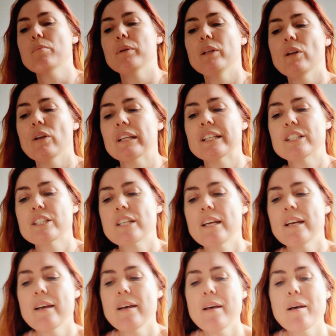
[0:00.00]
knowledge.
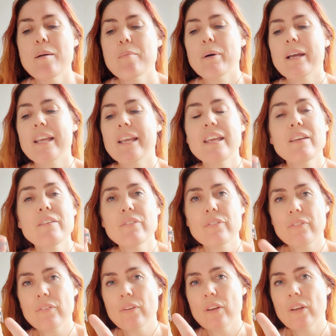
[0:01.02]
But if
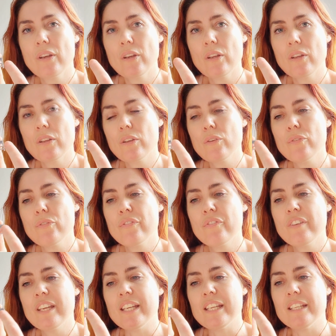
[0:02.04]
you
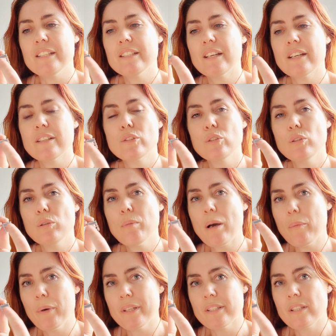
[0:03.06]
feed a
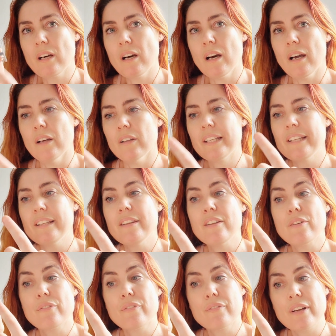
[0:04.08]
2x1 tile in the
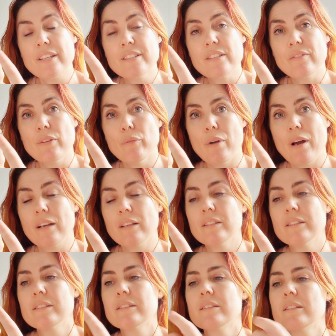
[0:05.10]
front of the
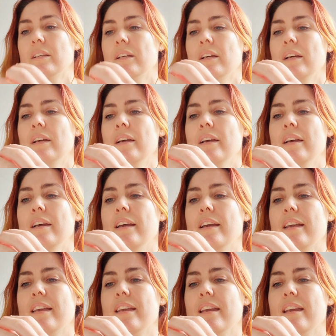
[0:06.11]
rungs,
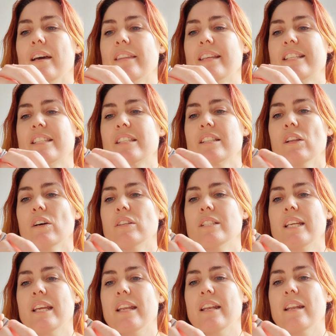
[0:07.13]
here they slot
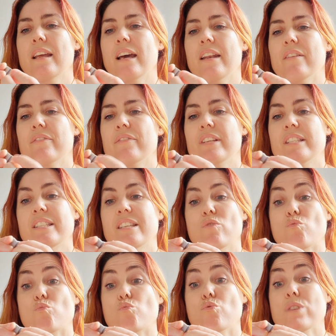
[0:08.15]
in and it fits in
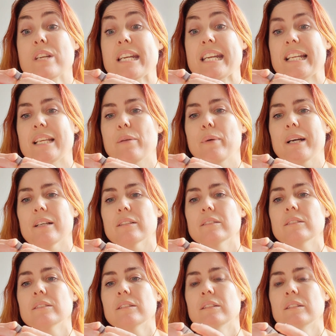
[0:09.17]
really well,